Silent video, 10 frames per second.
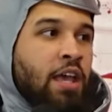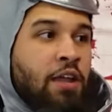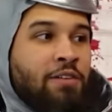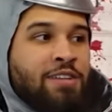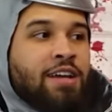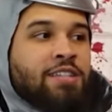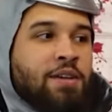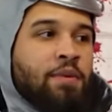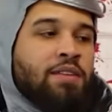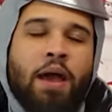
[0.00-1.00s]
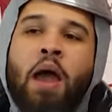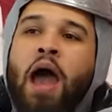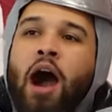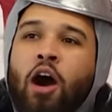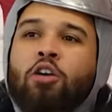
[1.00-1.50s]
and done something,
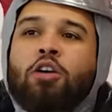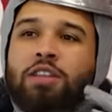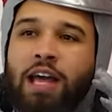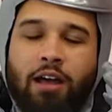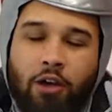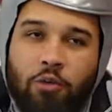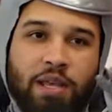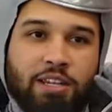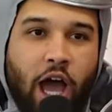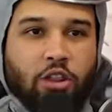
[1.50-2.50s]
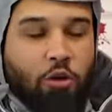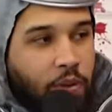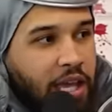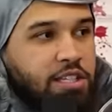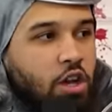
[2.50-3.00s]
Uncle P, Dr.
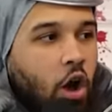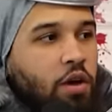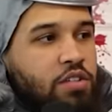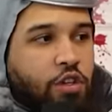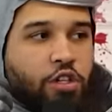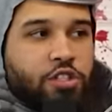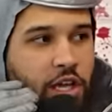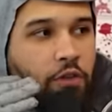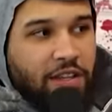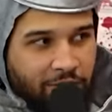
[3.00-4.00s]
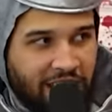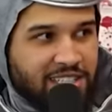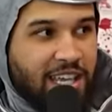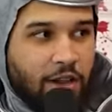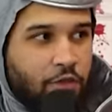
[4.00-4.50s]
P is always for your self-investigative